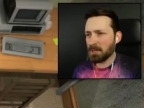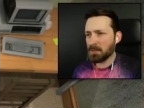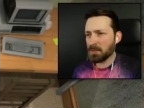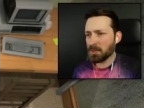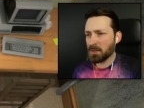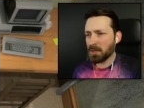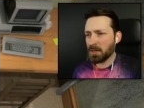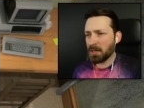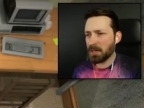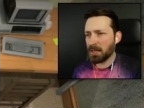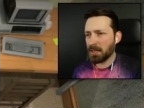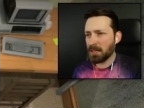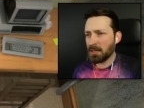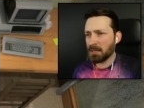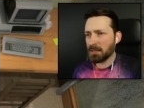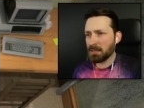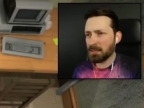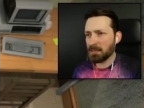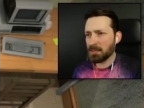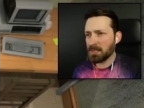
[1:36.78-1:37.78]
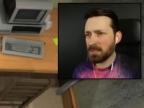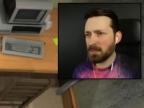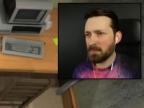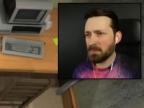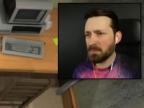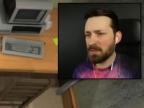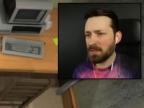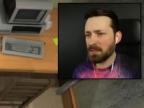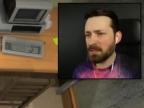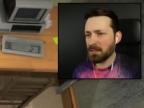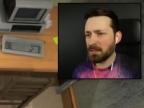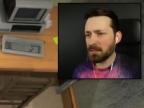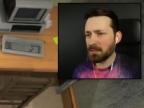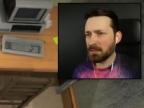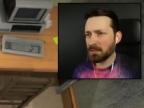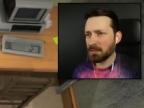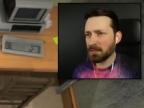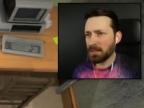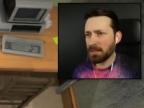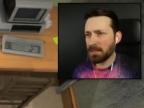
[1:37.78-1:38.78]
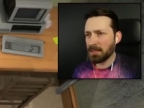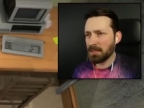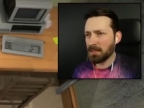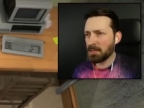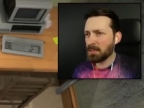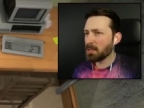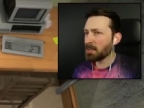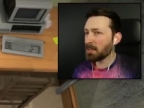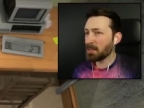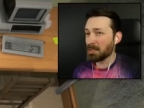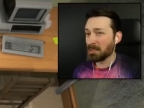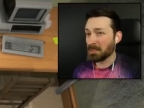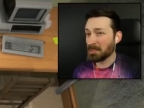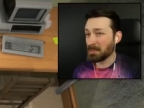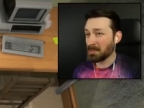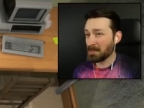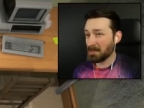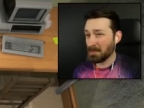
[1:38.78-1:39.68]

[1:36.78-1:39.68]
can try a little something like uh,